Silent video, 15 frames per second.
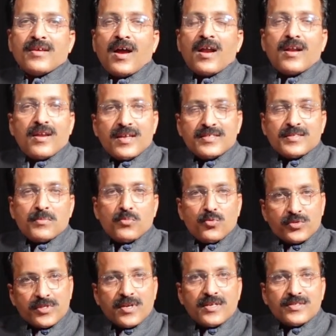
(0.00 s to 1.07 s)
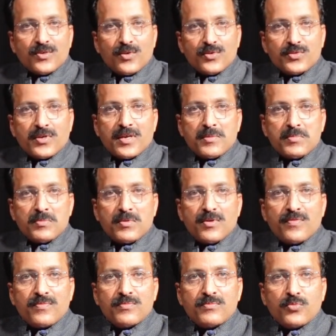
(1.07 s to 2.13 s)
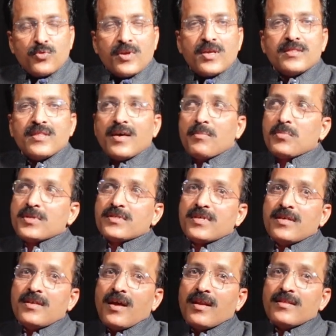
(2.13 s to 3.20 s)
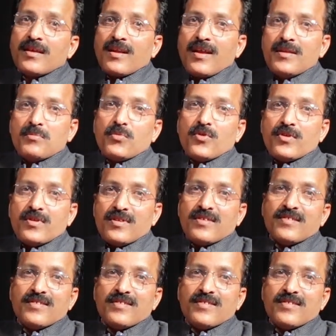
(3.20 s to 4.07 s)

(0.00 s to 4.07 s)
Unless the booster is also capable of putting the upper stage at the right point.